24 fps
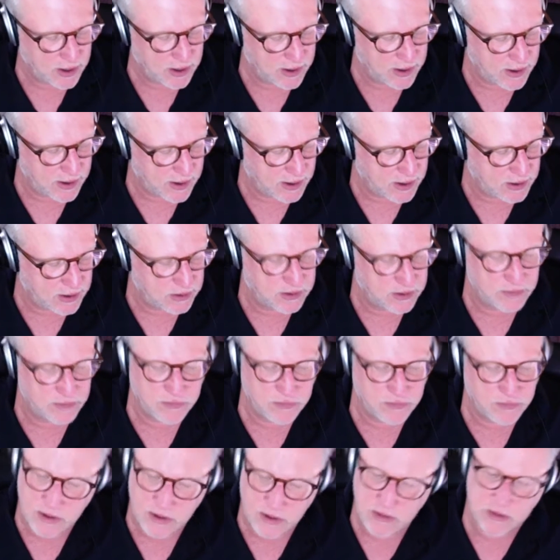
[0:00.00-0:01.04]
And
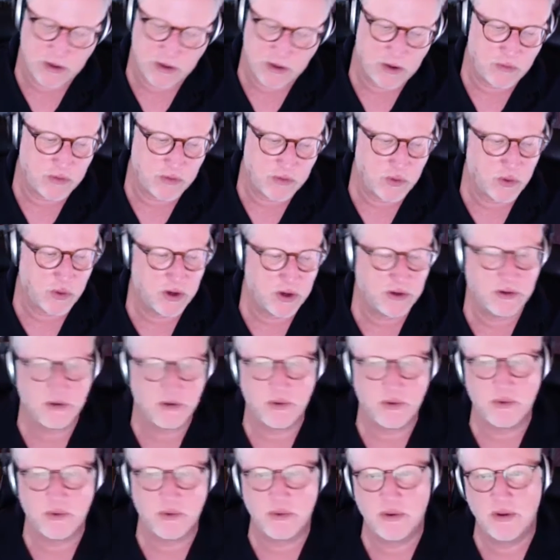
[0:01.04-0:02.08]
then, if you want to
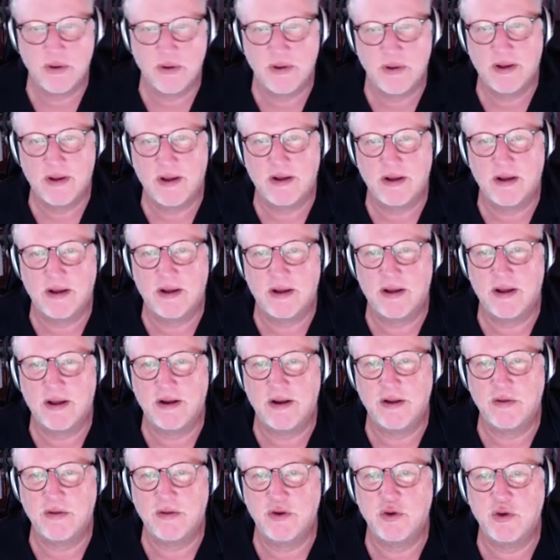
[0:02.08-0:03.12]
do
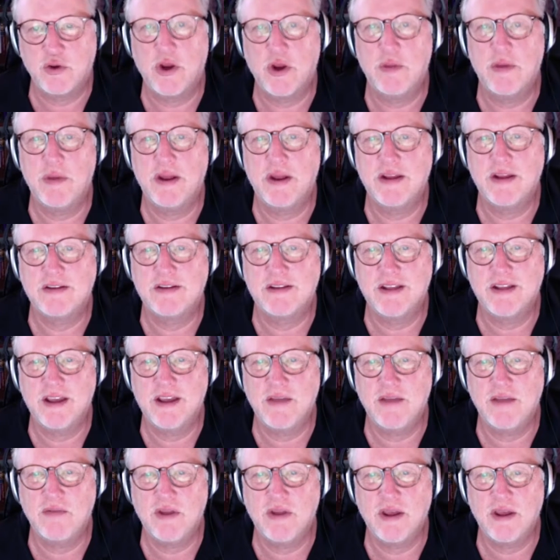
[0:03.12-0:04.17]
another 20 minutes in the
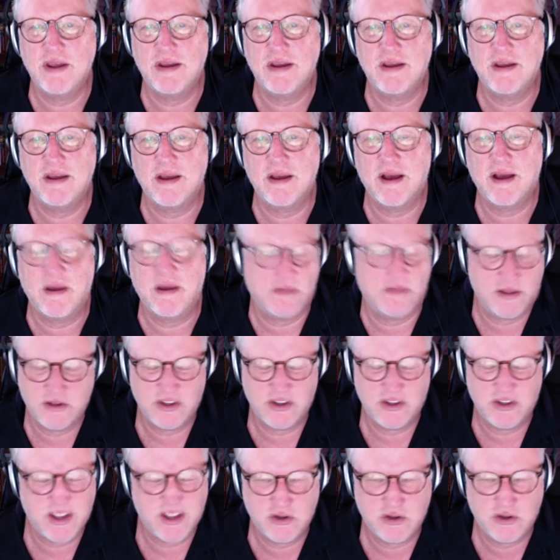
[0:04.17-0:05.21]
evening, that's
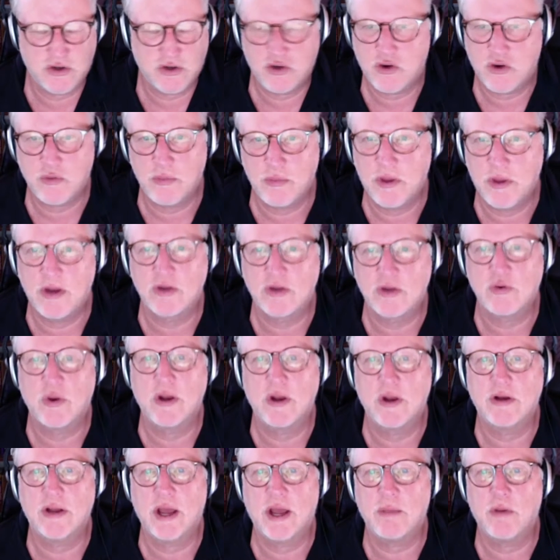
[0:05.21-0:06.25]
a tremendous way
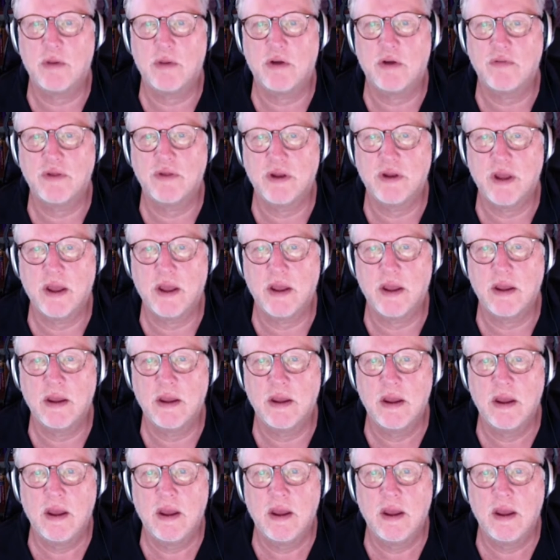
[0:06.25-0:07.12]
to tap off the day.